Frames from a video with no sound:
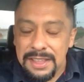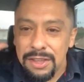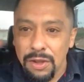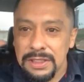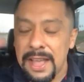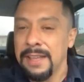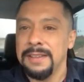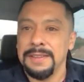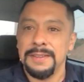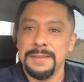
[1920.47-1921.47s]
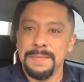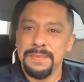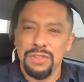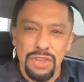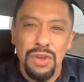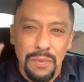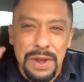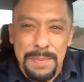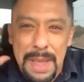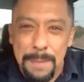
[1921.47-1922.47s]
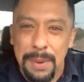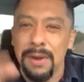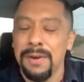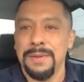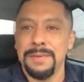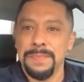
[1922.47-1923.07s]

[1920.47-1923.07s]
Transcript: idiota, do you remember